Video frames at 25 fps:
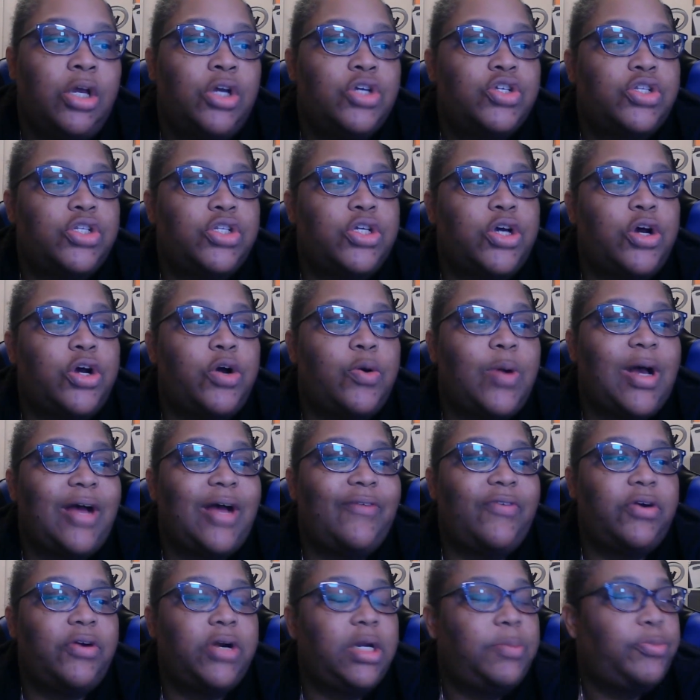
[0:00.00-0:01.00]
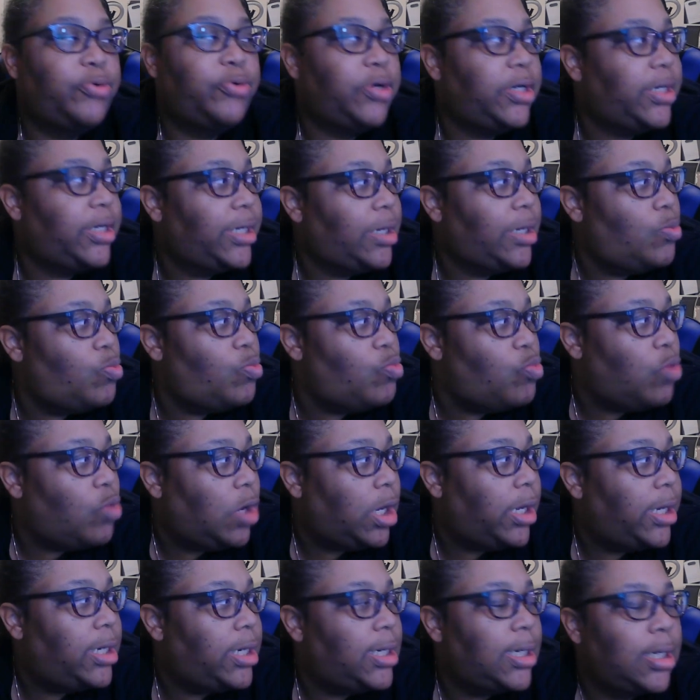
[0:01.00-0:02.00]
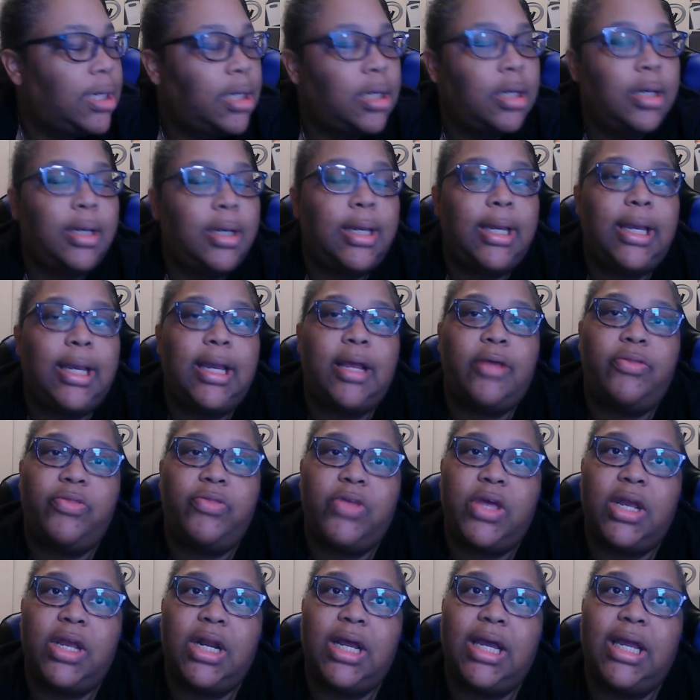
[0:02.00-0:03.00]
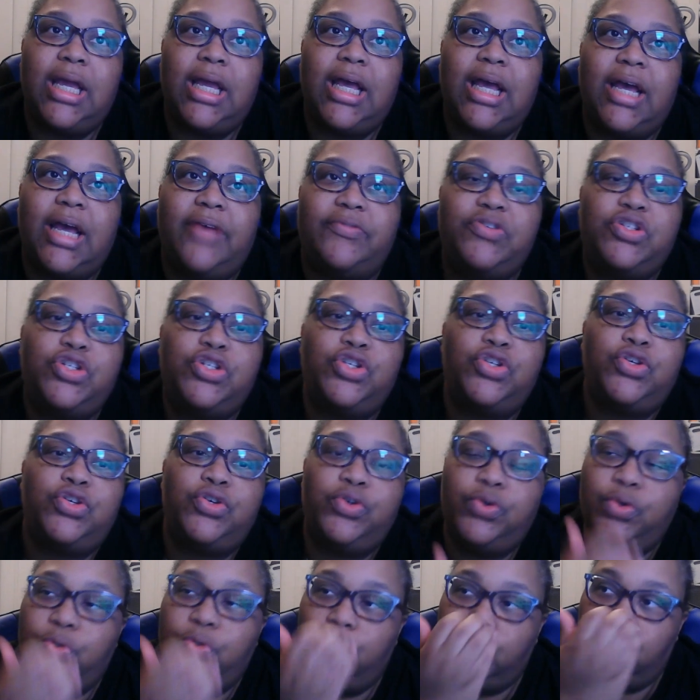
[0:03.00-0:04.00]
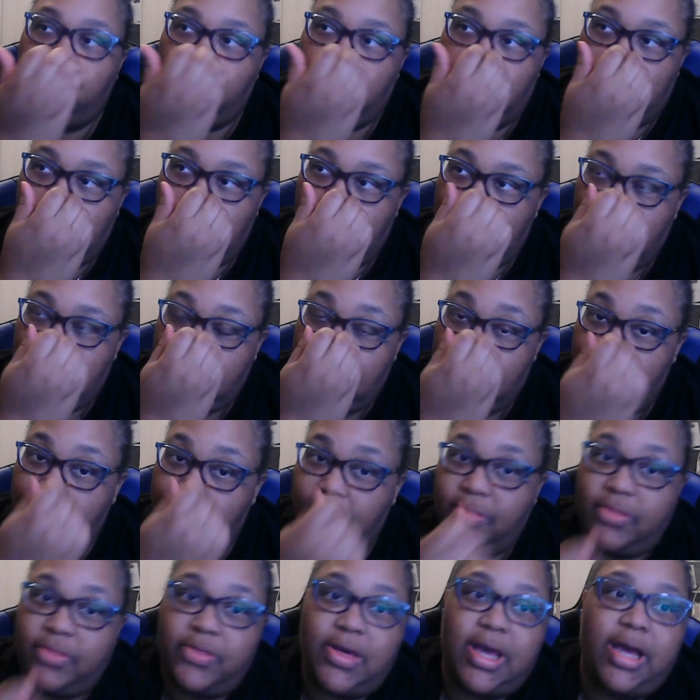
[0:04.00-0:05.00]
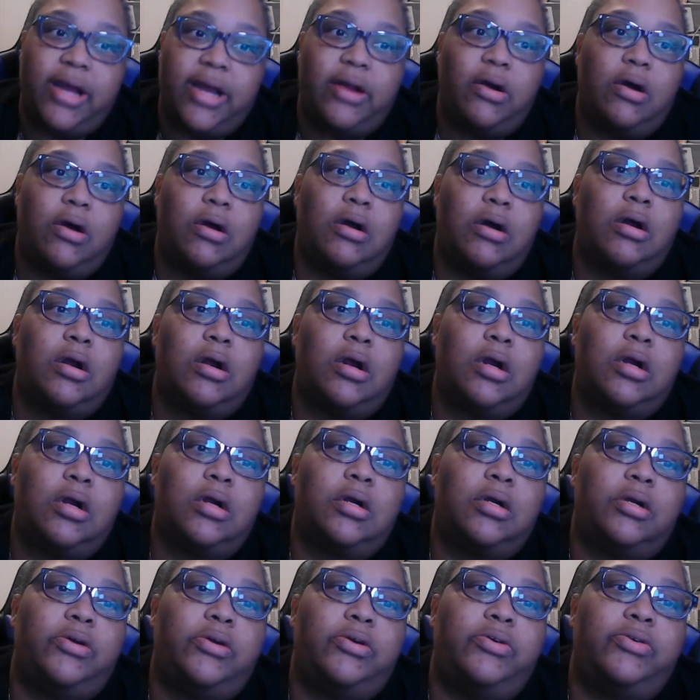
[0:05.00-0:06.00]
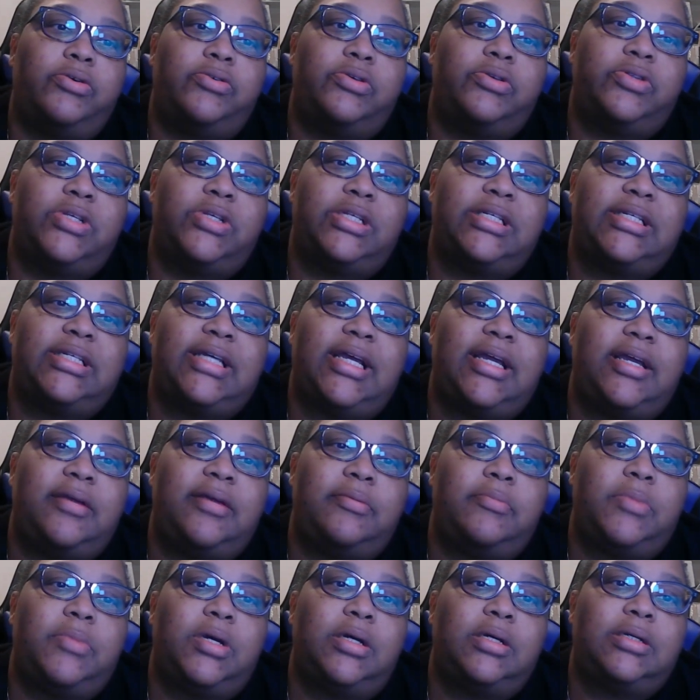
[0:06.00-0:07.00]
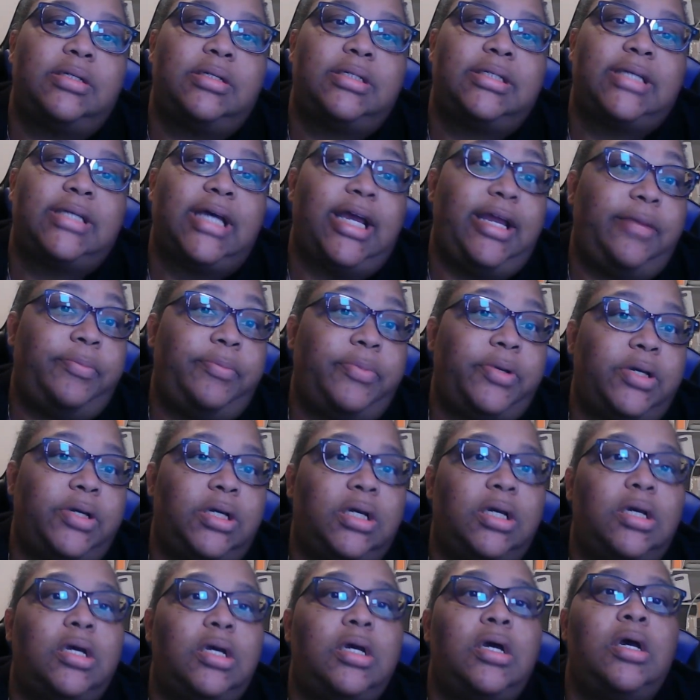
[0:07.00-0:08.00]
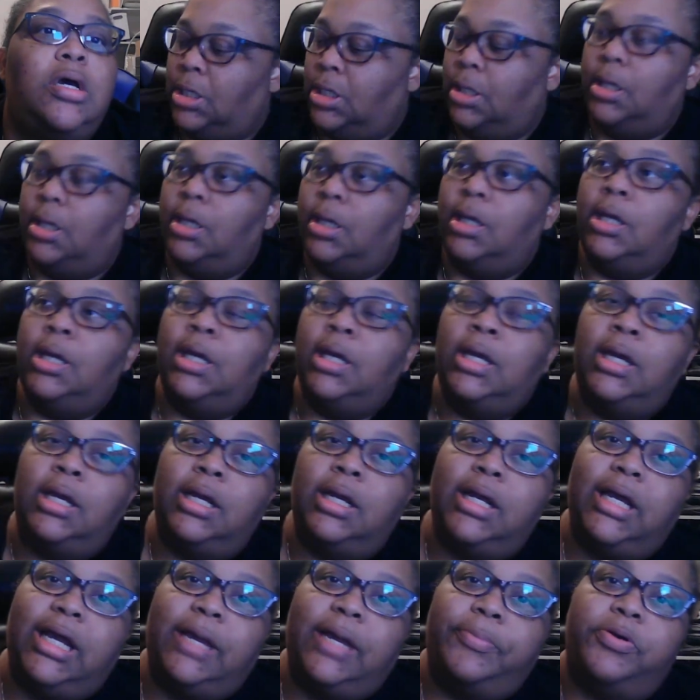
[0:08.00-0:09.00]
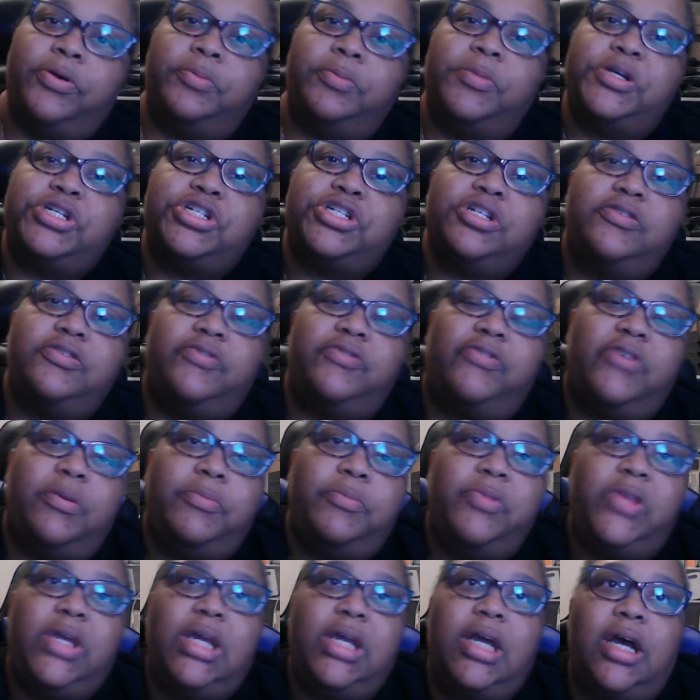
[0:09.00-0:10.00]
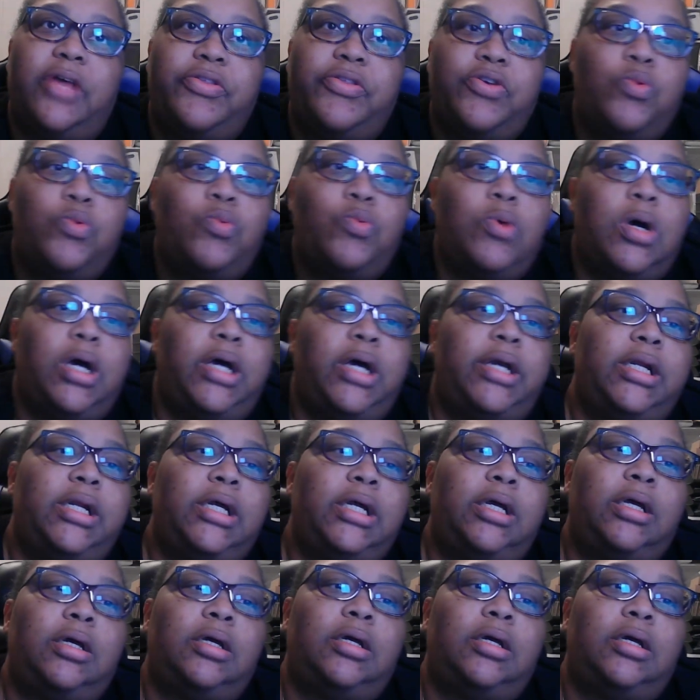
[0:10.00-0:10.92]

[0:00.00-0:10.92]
So I've already printed out one, and then I have 2 that are the same type. And I got permission from the other one